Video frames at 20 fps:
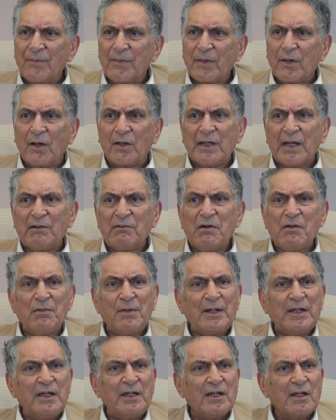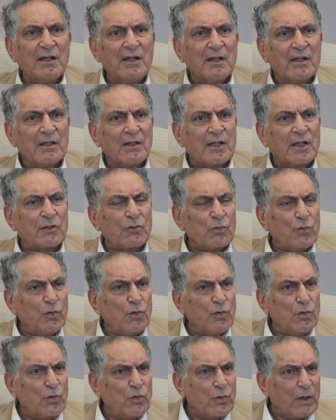Now, never worry that,
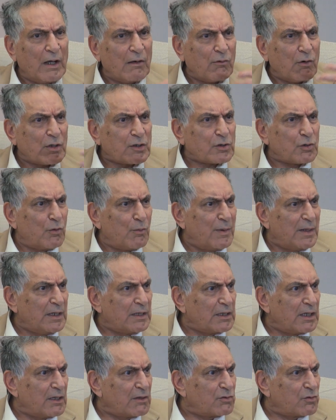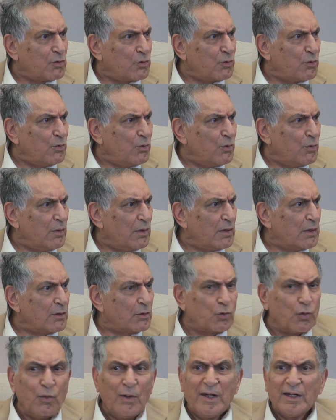oh, I've got so many things to do.
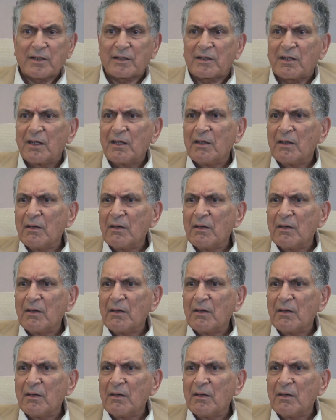Do it.